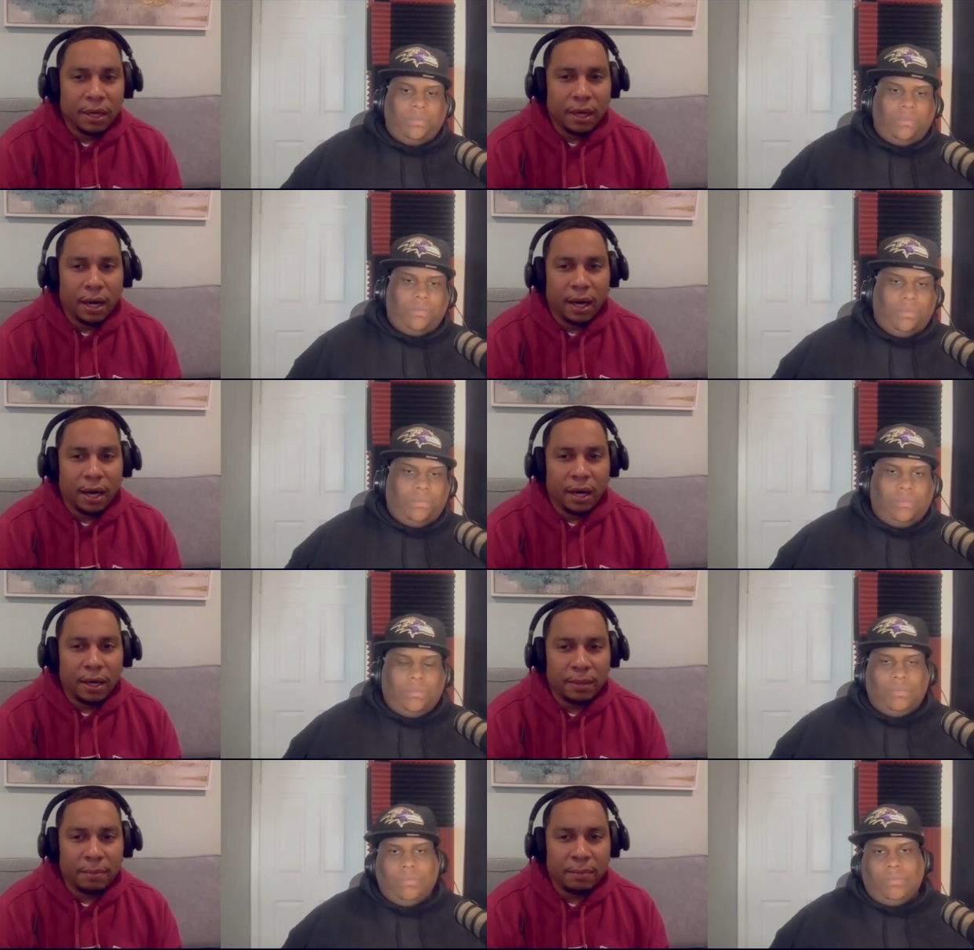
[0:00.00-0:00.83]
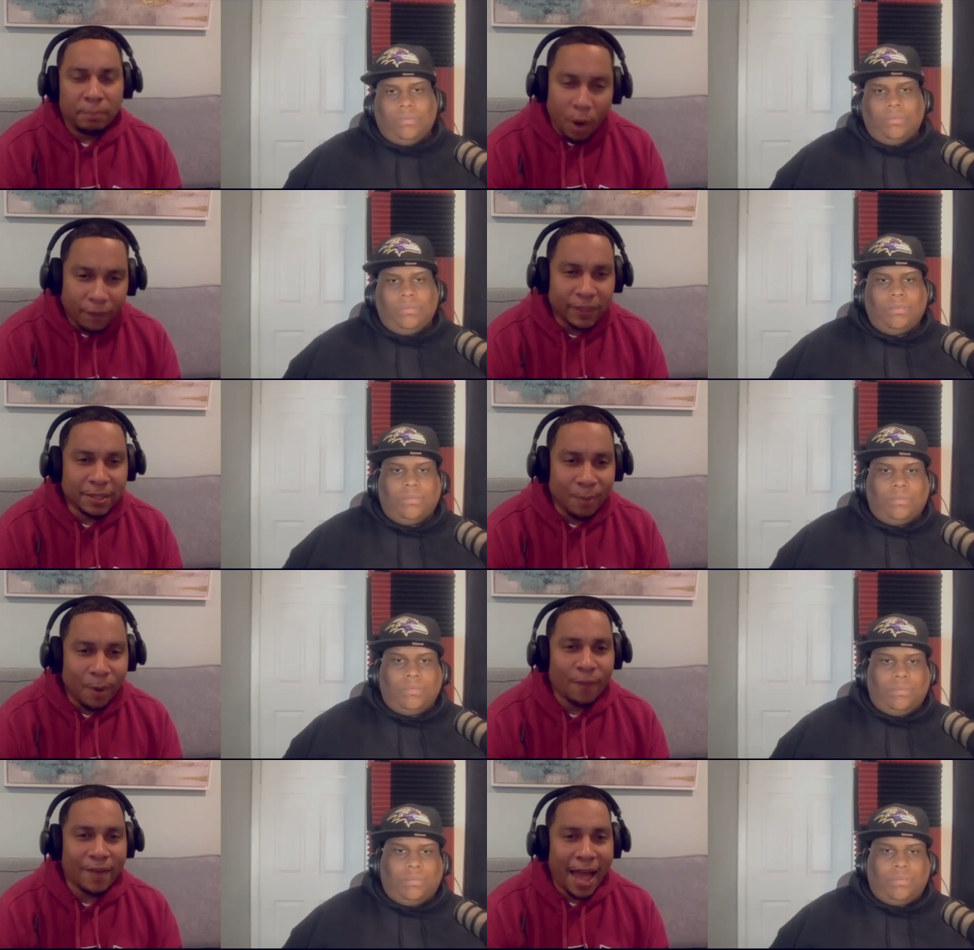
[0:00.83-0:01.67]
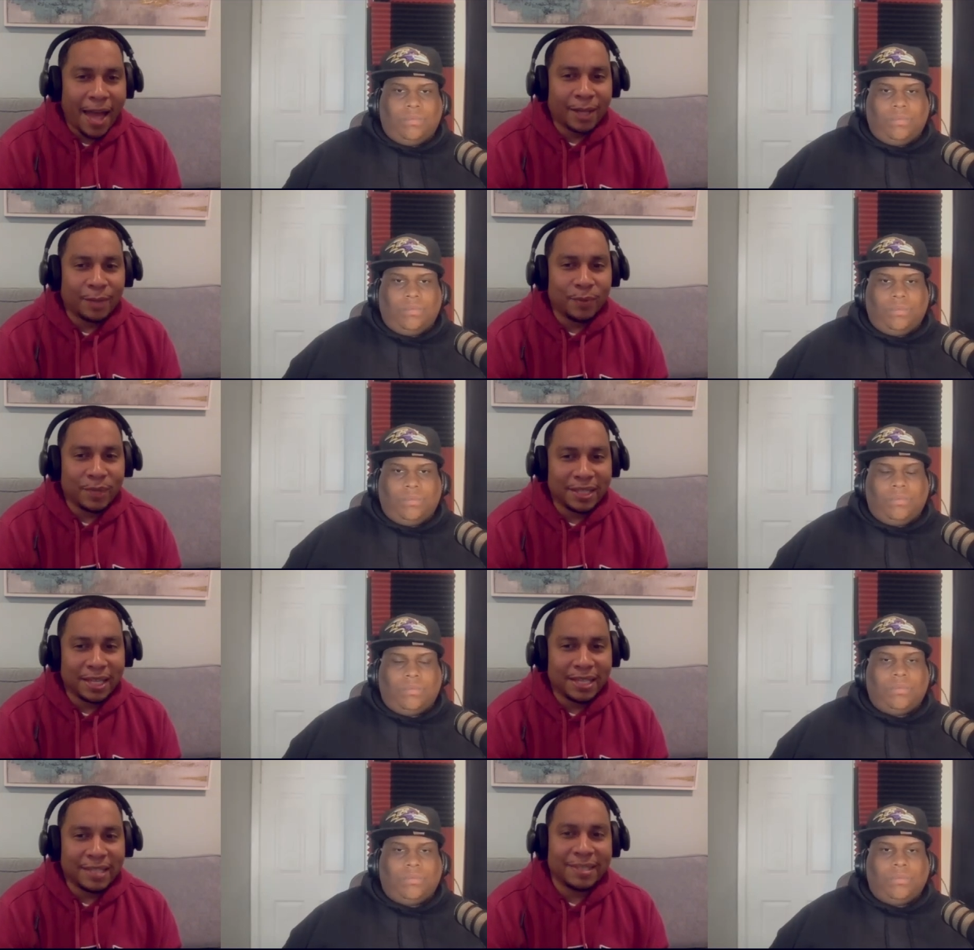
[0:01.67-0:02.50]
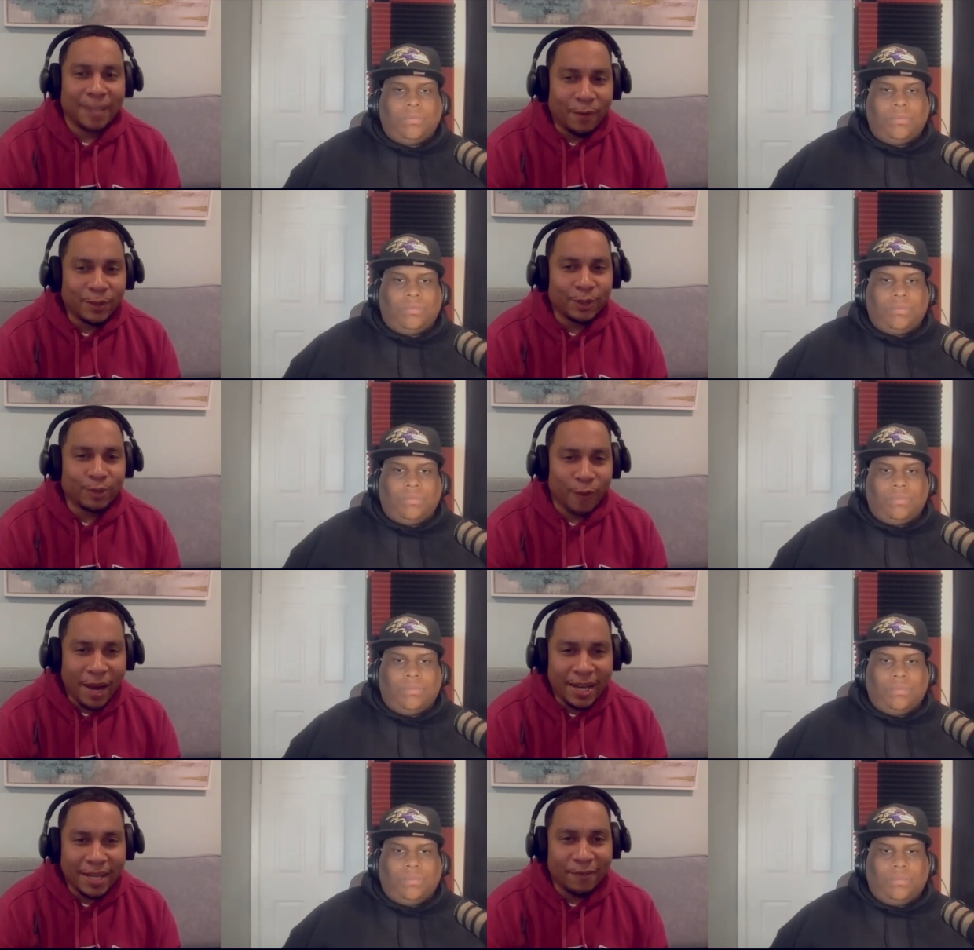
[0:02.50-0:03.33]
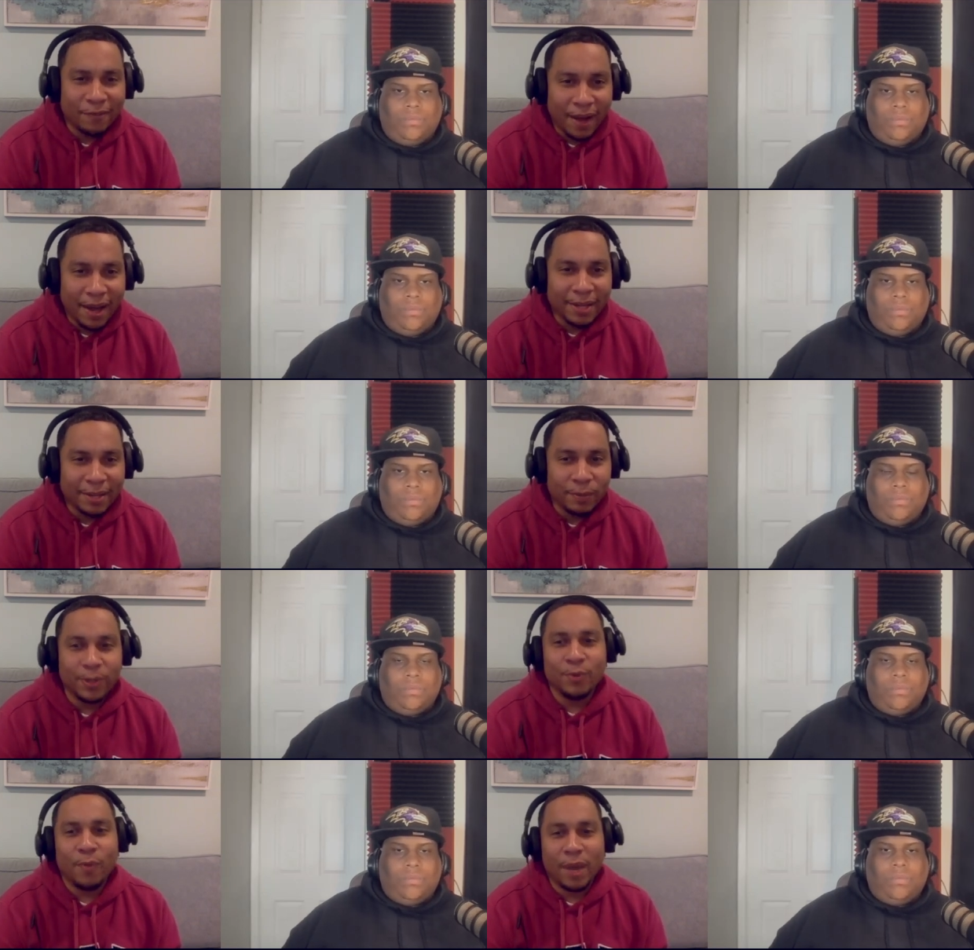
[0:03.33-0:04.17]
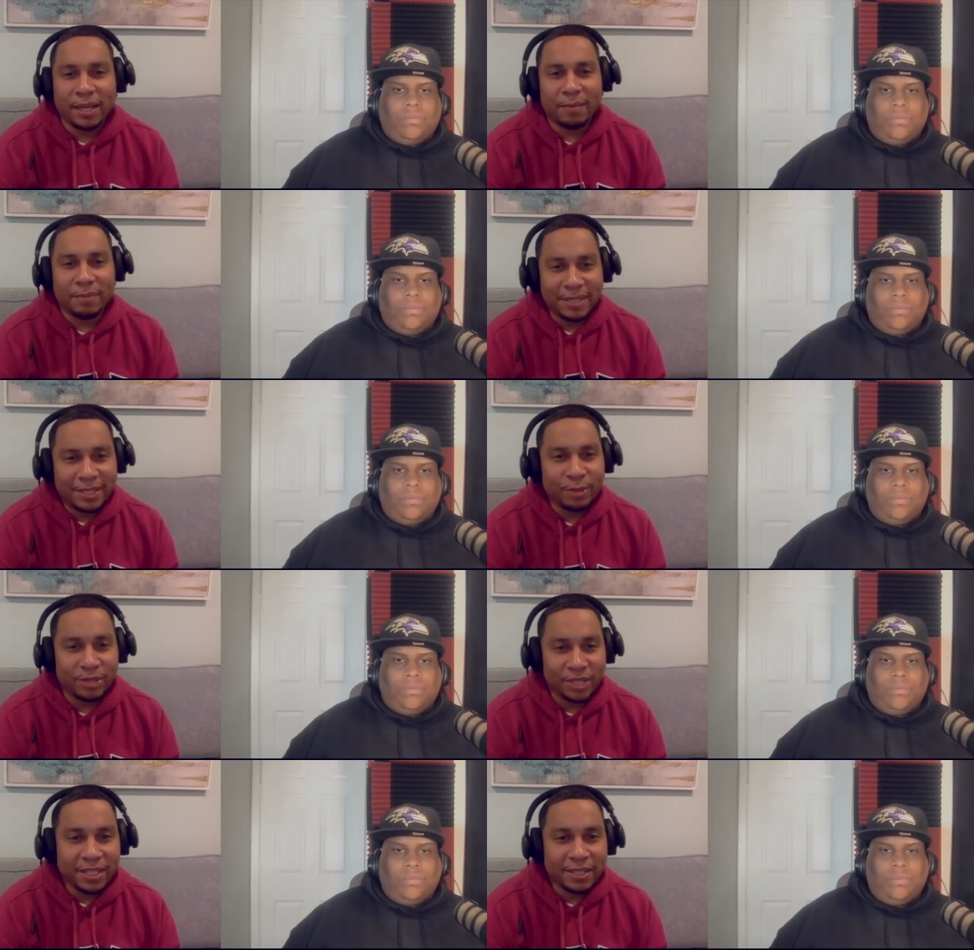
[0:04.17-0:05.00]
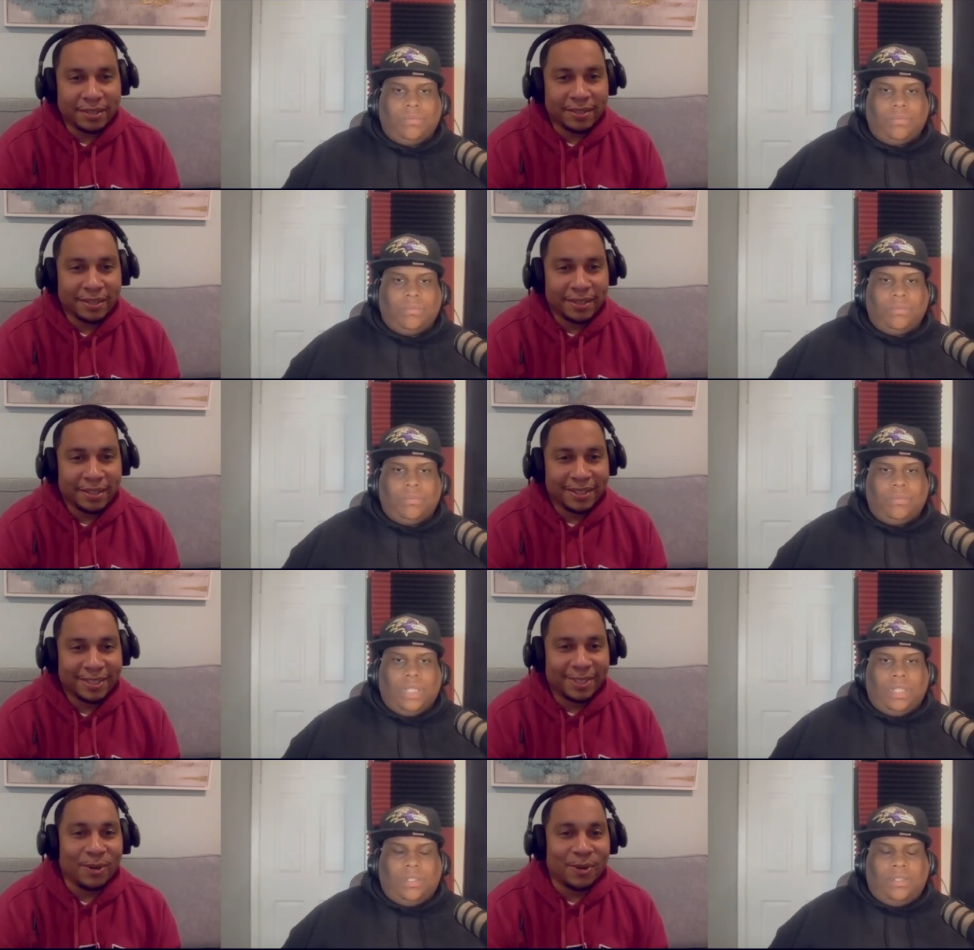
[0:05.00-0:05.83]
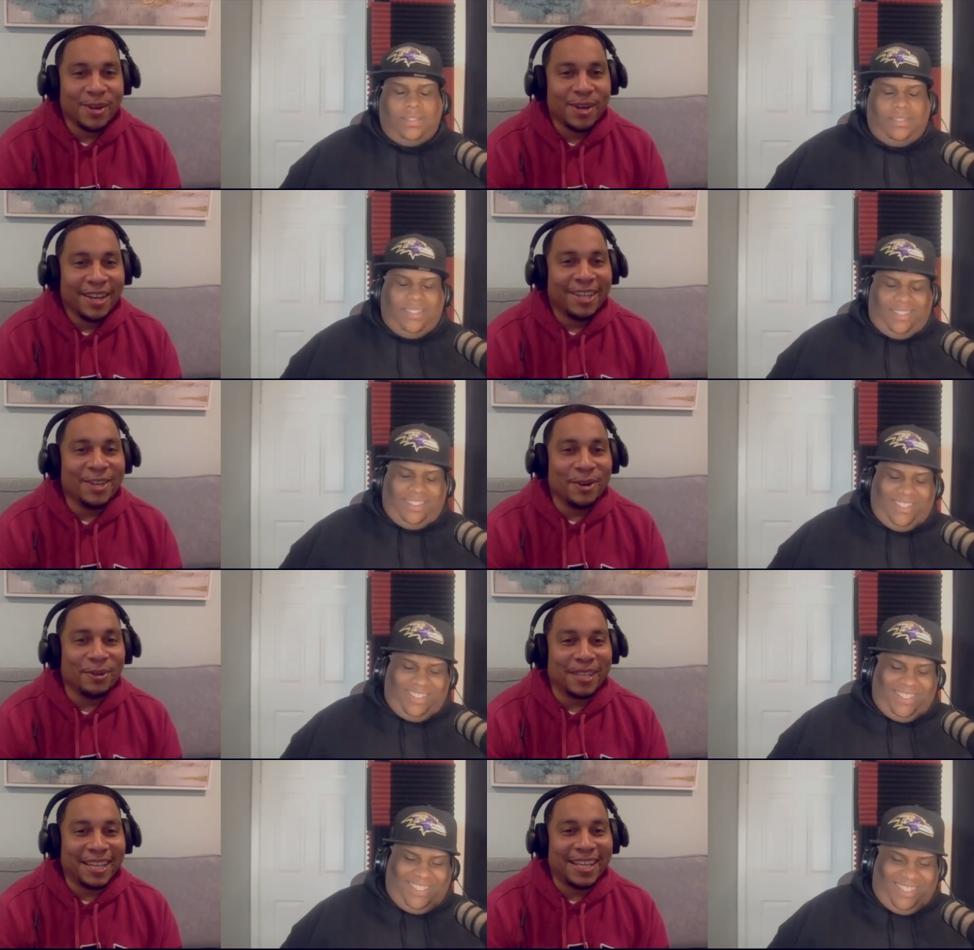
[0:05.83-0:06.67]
Speaker 1: uh marvelous Marvin Hagler once said, it's tough to train to fight when you're waking up in silk sheets. So, you know I'm saying?